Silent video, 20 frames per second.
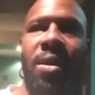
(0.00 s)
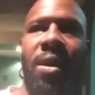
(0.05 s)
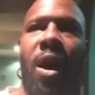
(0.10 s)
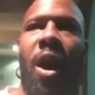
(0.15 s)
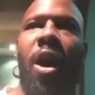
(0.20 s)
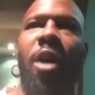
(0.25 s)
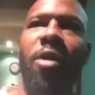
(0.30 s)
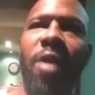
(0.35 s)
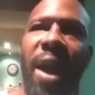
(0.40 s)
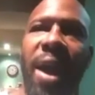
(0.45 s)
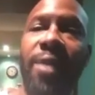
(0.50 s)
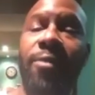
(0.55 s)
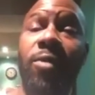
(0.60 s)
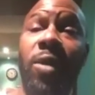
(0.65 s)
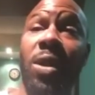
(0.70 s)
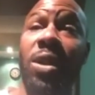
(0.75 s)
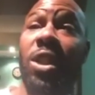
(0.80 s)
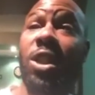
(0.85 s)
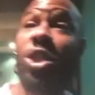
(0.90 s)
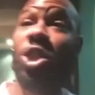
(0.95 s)
All right.
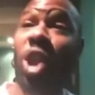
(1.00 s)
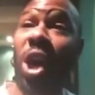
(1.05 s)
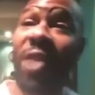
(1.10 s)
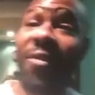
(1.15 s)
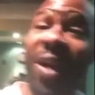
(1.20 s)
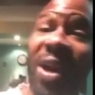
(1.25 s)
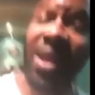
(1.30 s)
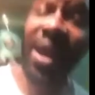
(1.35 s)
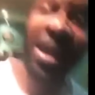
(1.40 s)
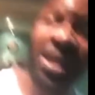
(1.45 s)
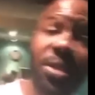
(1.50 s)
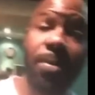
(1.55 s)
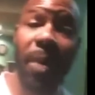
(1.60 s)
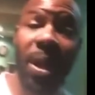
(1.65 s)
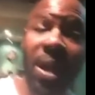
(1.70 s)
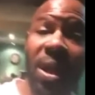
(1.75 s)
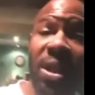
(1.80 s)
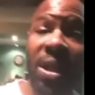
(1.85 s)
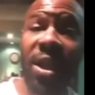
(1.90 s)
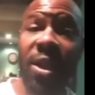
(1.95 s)
The song have a nice
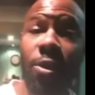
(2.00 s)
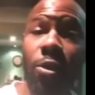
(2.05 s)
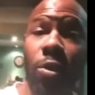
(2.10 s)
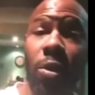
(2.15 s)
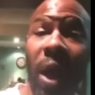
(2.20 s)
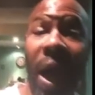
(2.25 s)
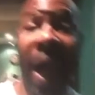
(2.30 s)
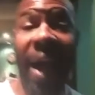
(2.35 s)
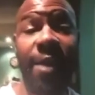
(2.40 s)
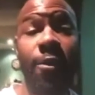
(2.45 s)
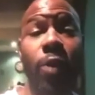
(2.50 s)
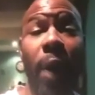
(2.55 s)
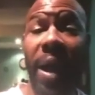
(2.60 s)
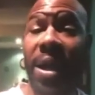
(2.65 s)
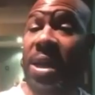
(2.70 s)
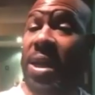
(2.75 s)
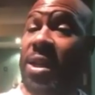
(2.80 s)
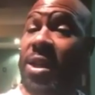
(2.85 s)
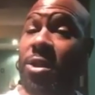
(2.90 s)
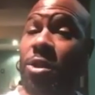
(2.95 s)
melody, you know. I
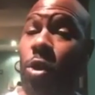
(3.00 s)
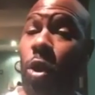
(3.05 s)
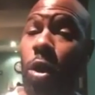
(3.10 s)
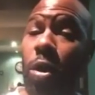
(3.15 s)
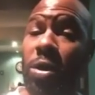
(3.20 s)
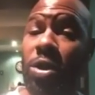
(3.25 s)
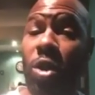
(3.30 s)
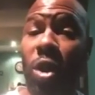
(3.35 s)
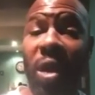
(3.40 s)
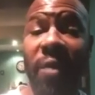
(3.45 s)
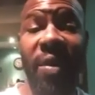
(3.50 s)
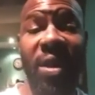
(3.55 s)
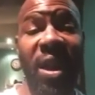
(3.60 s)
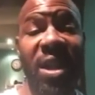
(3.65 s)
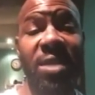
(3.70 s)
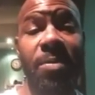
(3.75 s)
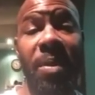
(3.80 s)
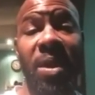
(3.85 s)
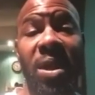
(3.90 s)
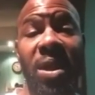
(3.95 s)
hear the song. The song have a
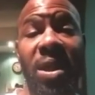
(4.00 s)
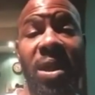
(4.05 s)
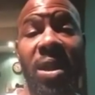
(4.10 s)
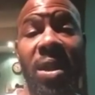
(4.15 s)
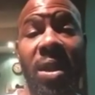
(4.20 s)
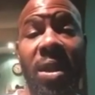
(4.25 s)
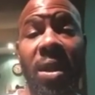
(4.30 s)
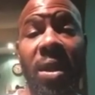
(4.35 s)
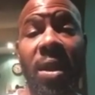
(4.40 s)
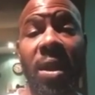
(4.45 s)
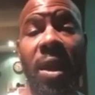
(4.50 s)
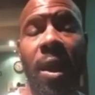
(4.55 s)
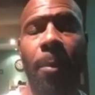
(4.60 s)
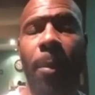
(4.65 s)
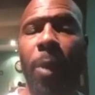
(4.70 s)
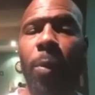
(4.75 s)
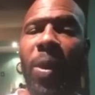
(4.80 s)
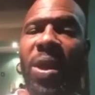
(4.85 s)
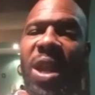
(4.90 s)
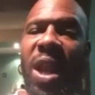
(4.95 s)
nice melody.
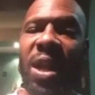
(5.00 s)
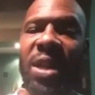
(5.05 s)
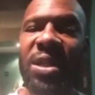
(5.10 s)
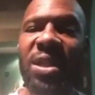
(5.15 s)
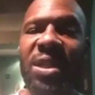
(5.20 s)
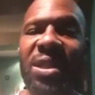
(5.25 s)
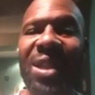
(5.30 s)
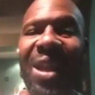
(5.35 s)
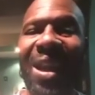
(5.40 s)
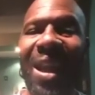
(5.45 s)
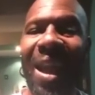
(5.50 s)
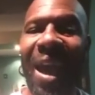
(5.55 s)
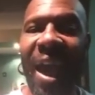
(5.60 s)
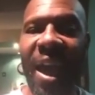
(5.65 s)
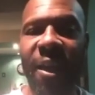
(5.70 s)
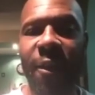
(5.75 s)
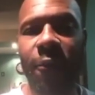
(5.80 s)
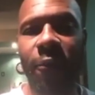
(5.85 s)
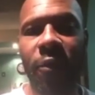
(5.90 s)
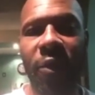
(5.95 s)
But when you listen to
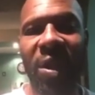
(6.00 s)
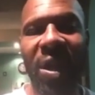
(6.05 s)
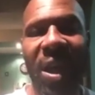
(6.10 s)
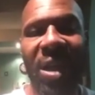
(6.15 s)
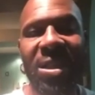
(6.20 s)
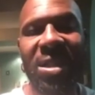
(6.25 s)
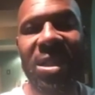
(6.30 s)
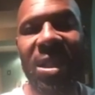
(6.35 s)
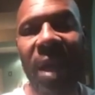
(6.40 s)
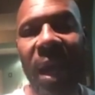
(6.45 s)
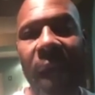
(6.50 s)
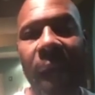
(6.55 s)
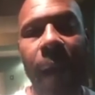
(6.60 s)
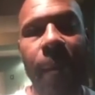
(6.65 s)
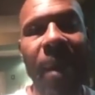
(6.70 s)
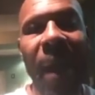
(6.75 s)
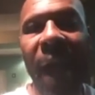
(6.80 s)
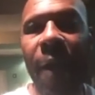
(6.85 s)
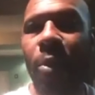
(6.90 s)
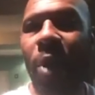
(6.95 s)
live, Kiss,
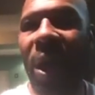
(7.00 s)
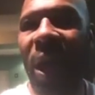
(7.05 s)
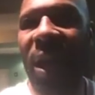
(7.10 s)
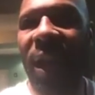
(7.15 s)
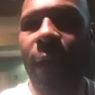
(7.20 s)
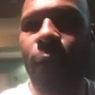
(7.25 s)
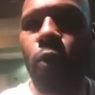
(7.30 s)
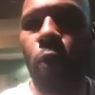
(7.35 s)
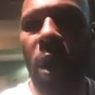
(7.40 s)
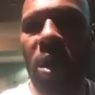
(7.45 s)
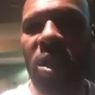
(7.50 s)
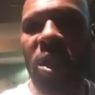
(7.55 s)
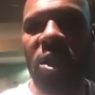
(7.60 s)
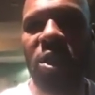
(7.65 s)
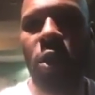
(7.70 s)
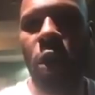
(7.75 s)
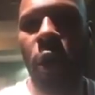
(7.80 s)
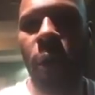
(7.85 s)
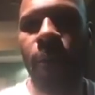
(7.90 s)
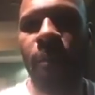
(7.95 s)
I will cannot walk the
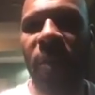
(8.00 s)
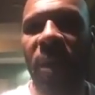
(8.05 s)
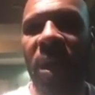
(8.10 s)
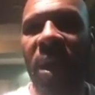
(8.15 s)
song.